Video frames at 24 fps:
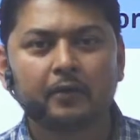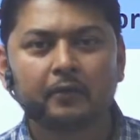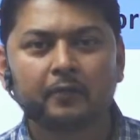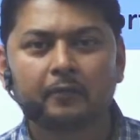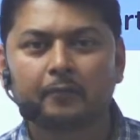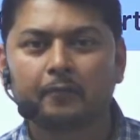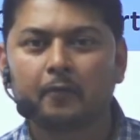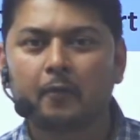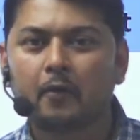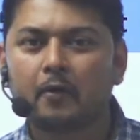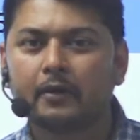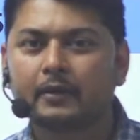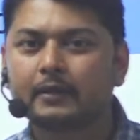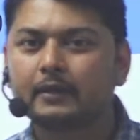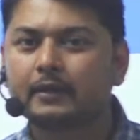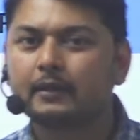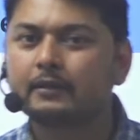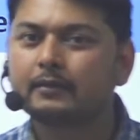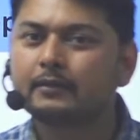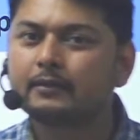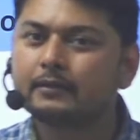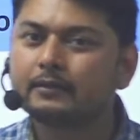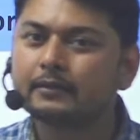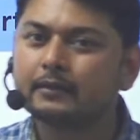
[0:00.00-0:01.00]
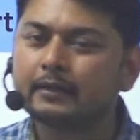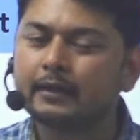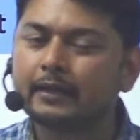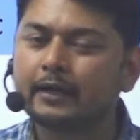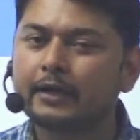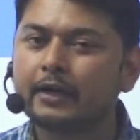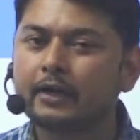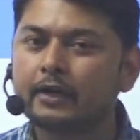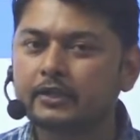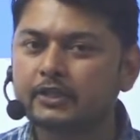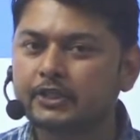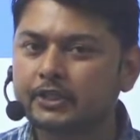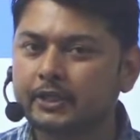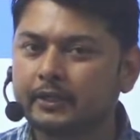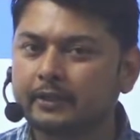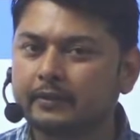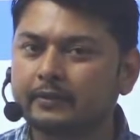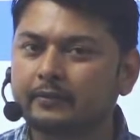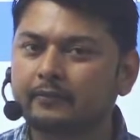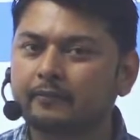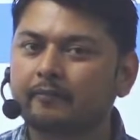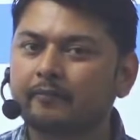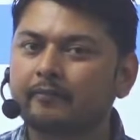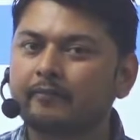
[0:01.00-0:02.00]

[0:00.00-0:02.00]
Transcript: for the reduction